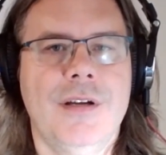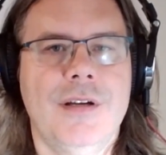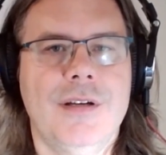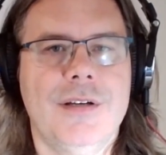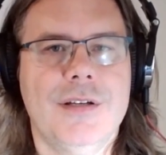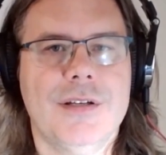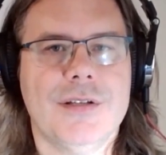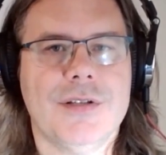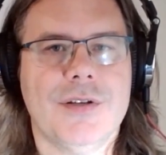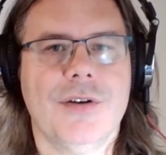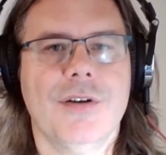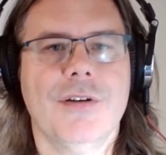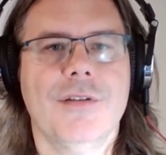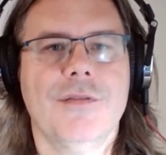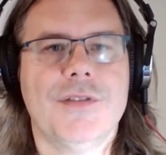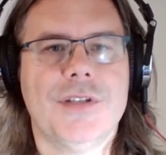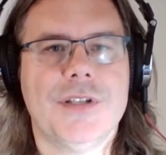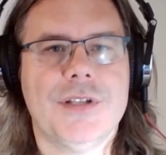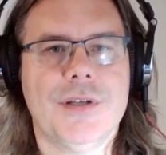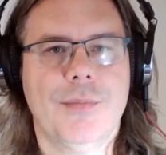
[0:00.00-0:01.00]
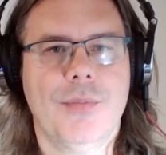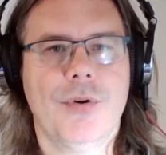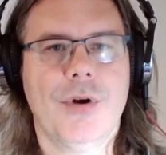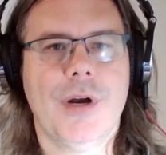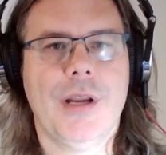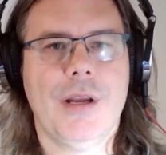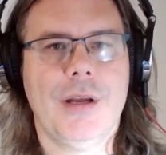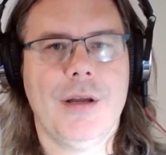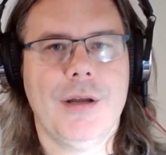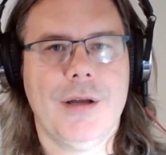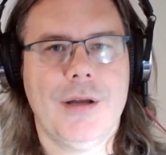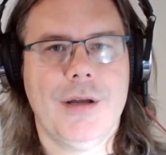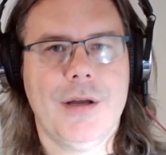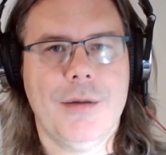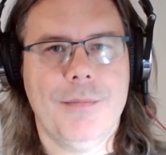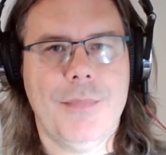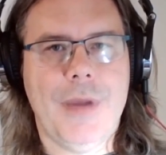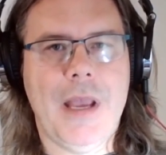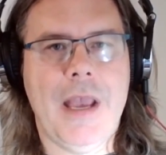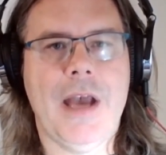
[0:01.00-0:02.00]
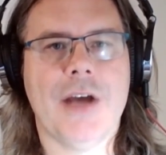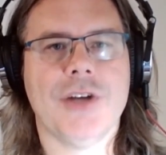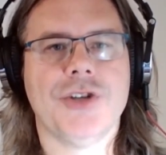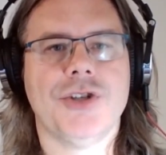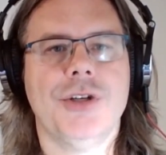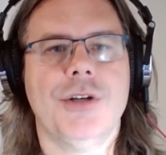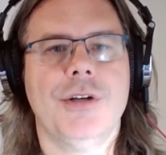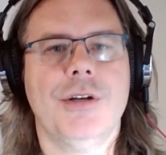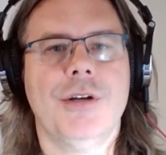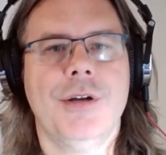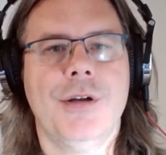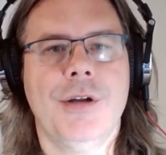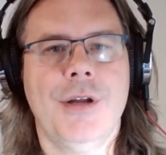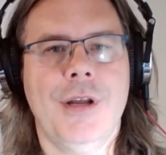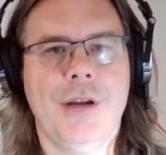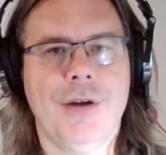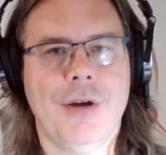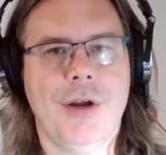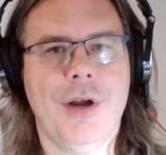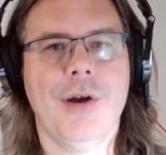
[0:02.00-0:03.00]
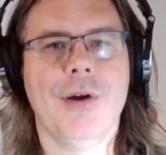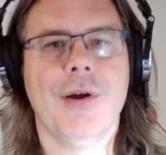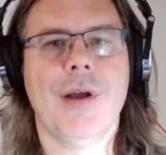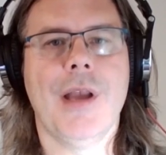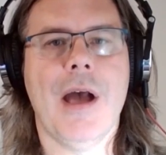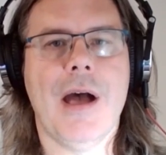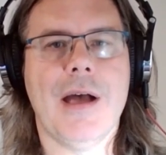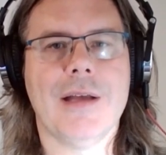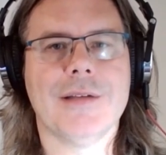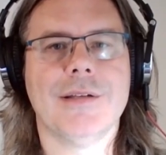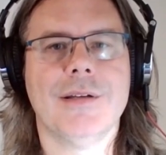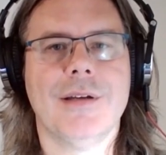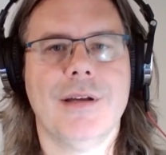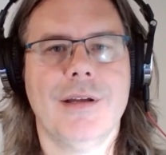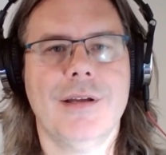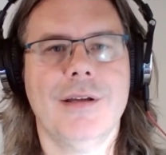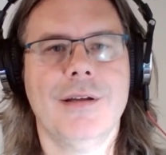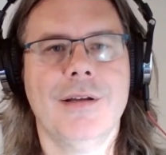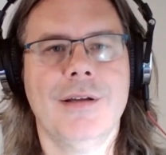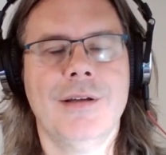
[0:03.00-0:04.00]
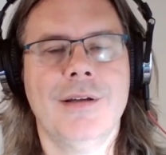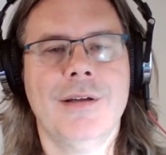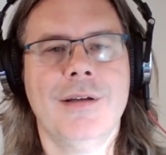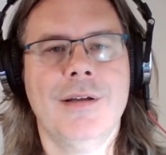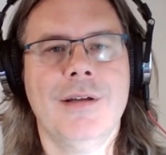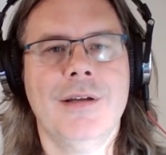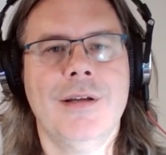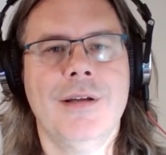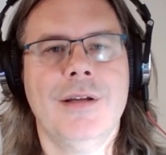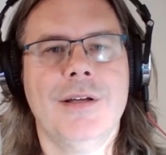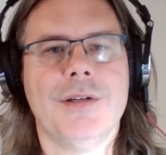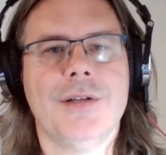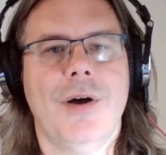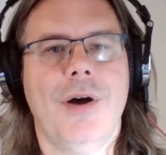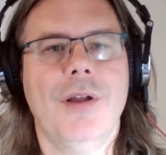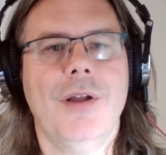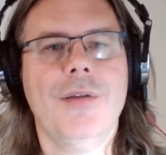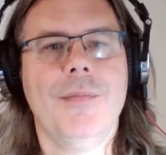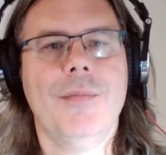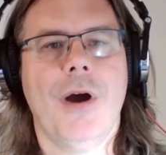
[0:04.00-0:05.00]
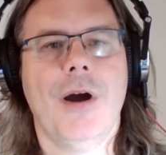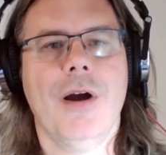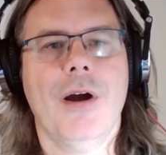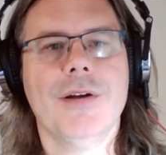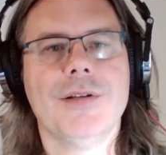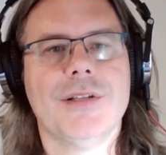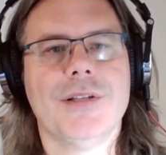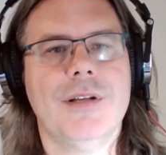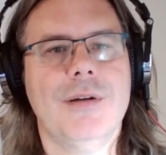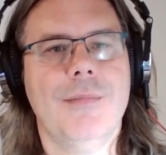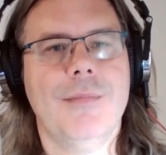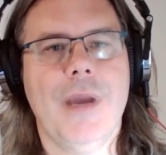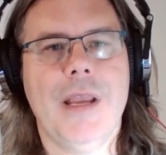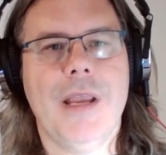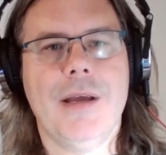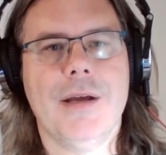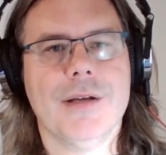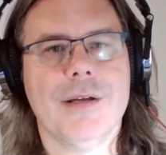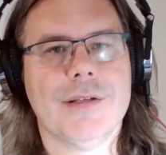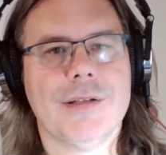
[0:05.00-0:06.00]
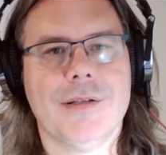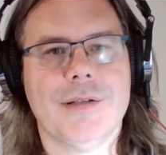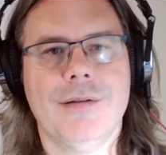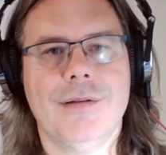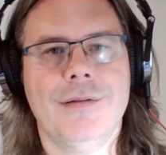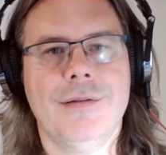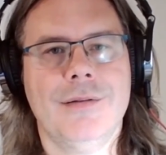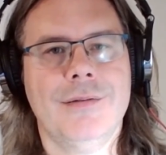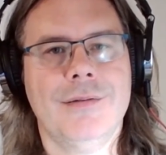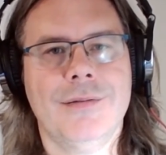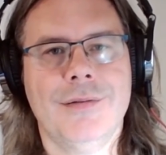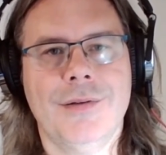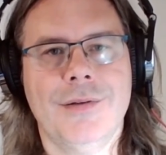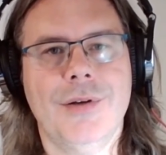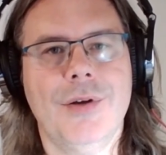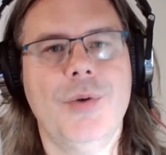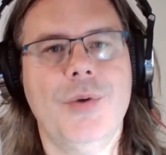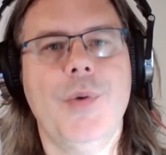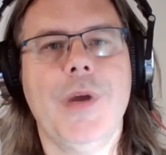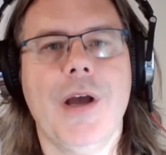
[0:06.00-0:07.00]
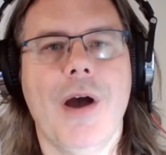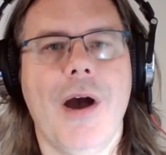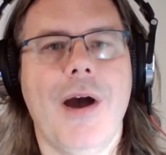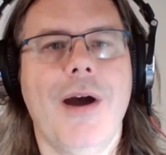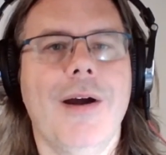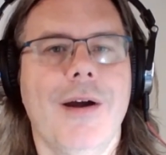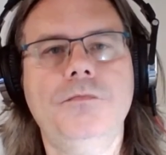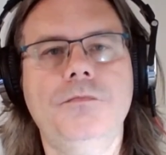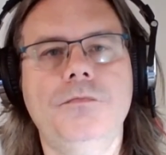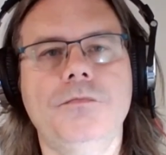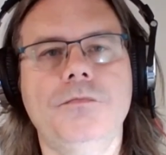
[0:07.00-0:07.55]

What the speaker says: deserves to bring compassion and curiosity to all the parts that make us who we are.